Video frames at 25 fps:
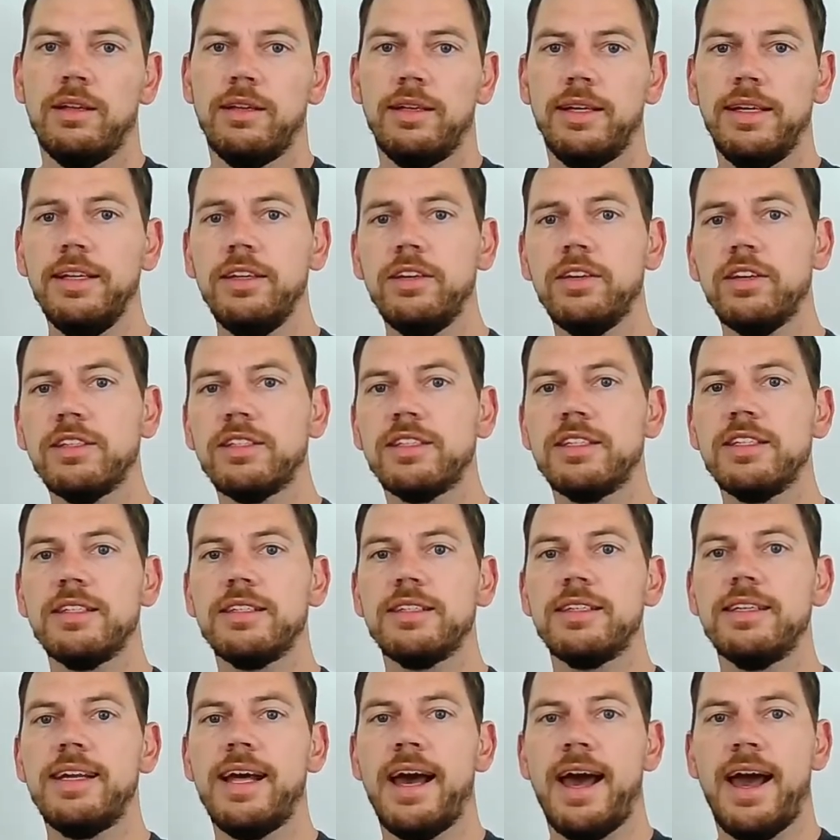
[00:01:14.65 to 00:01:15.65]

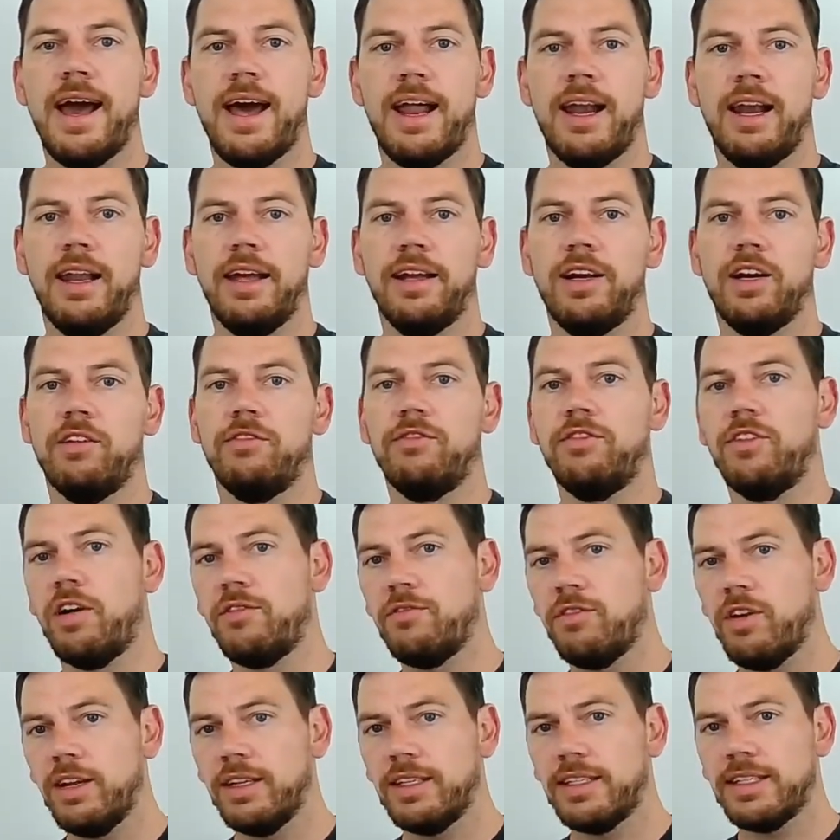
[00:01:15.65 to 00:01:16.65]
Inconsistent handling of
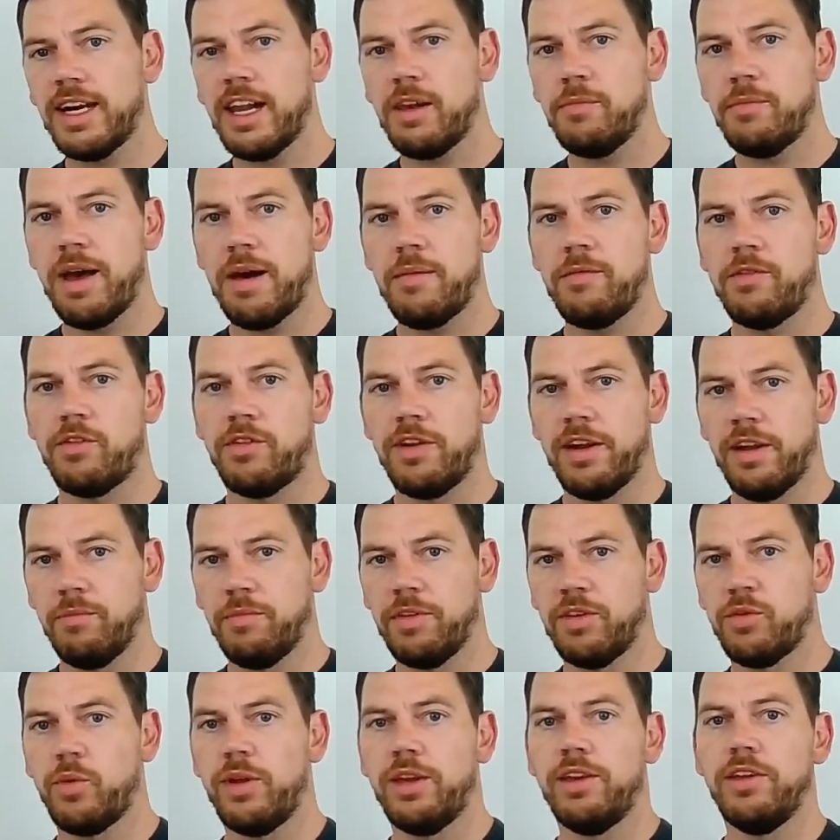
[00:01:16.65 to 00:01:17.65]
non-volatile memory
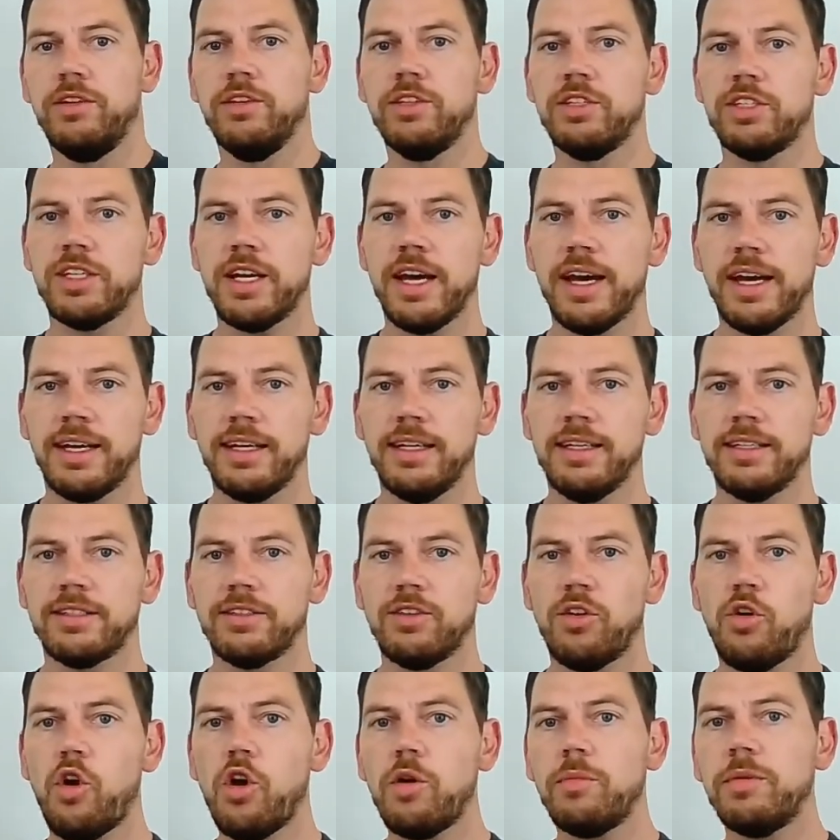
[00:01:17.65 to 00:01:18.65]
between use cycles
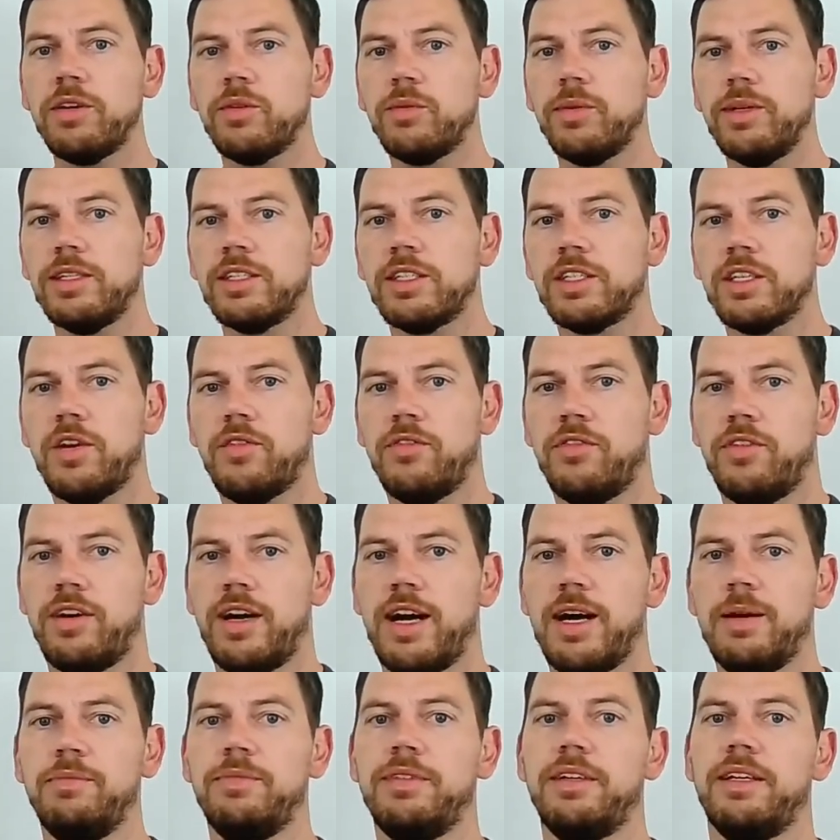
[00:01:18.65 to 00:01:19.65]
or between software
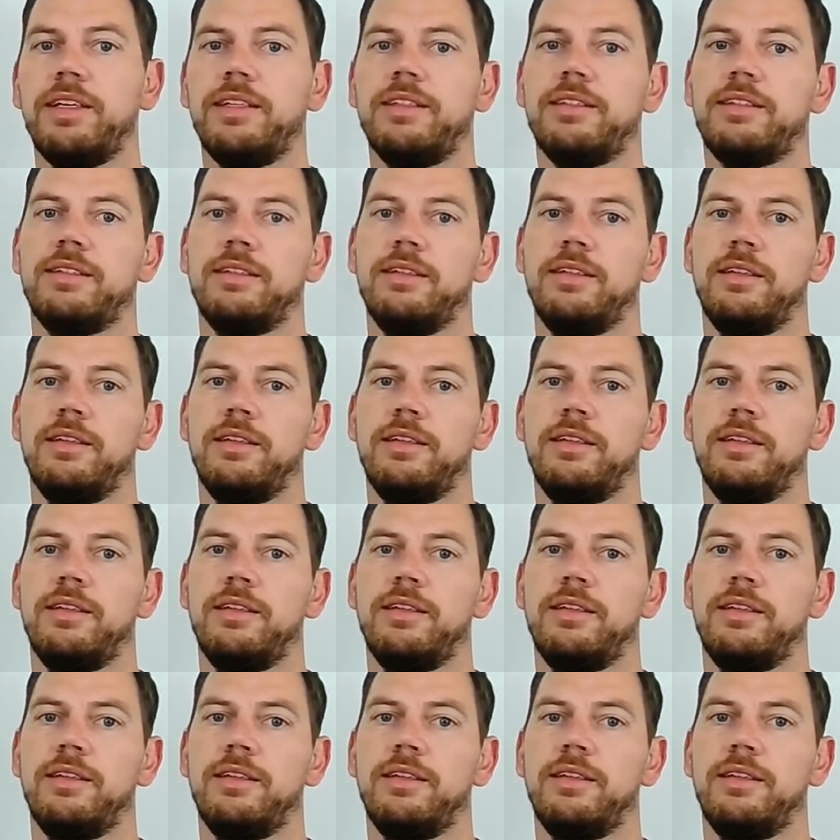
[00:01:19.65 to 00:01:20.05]
updates.